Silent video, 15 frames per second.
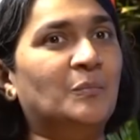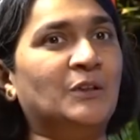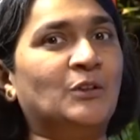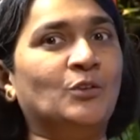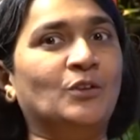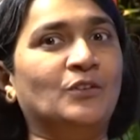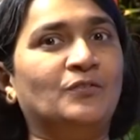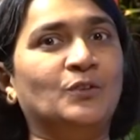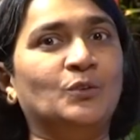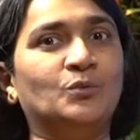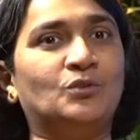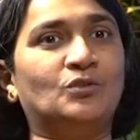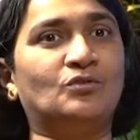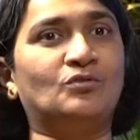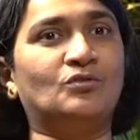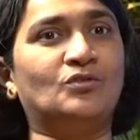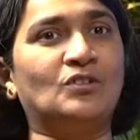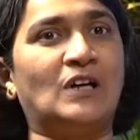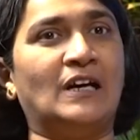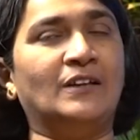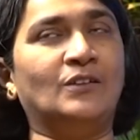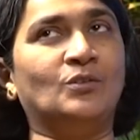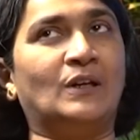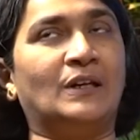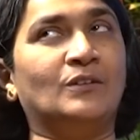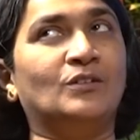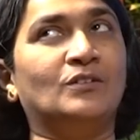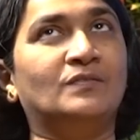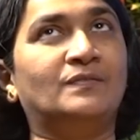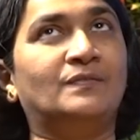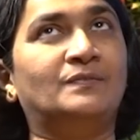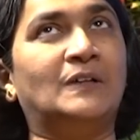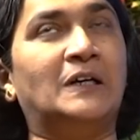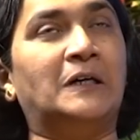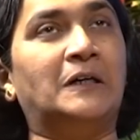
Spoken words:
But if you try to kind of